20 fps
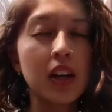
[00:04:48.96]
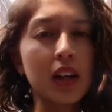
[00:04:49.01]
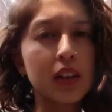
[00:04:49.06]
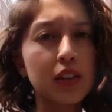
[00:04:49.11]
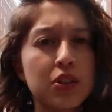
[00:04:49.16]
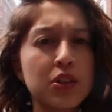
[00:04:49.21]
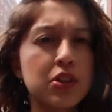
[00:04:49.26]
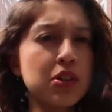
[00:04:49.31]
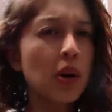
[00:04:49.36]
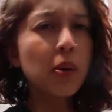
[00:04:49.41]
And
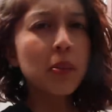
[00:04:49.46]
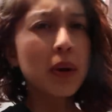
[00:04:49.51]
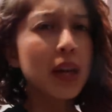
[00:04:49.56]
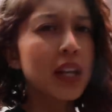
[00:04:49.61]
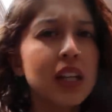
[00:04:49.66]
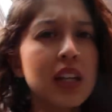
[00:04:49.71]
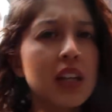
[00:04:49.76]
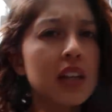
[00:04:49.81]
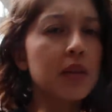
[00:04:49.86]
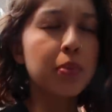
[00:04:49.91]
there's so
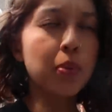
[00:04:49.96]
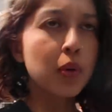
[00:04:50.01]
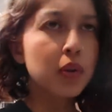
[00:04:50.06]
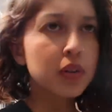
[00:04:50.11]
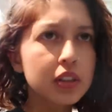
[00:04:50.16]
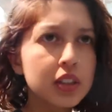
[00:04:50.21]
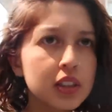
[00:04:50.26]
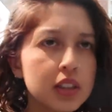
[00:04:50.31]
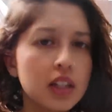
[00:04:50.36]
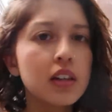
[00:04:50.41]
many in
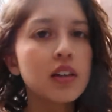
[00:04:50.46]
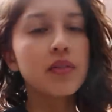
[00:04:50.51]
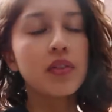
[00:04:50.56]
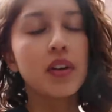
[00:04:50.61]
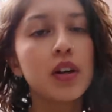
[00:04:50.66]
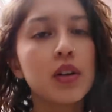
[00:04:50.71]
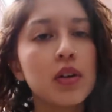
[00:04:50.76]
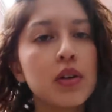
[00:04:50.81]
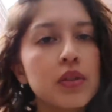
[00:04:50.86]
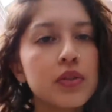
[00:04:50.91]
Portland and in
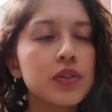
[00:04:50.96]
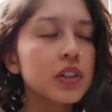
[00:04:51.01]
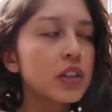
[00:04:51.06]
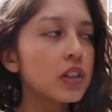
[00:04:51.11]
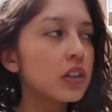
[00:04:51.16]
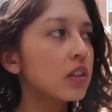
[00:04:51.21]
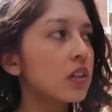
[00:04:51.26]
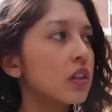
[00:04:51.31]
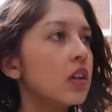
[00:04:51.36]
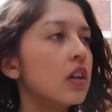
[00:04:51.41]

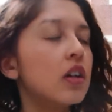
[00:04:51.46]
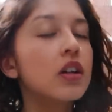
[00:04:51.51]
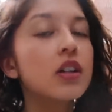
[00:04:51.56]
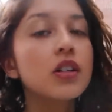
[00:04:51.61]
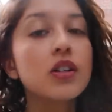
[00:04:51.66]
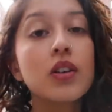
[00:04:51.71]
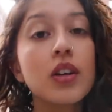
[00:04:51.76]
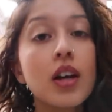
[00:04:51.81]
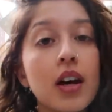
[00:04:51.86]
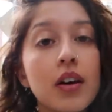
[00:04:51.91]
Vancouver.
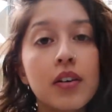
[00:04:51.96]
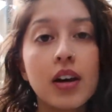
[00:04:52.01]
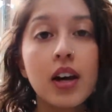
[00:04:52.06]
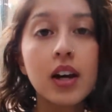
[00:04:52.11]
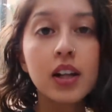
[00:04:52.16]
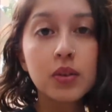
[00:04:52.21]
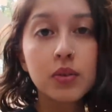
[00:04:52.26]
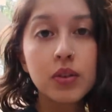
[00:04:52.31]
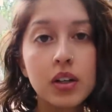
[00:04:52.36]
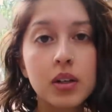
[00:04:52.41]
So yeah,
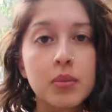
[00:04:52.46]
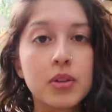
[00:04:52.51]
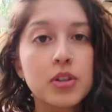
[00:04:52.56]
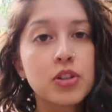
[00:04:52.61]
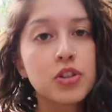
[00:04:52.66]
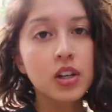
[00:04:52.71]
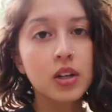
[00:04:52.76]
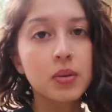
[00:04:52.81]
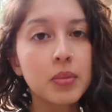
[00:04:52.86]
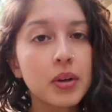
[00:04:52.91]
highly recommend
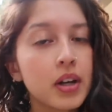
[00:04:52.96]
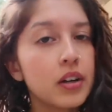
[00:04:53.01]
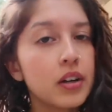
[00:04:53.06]
check them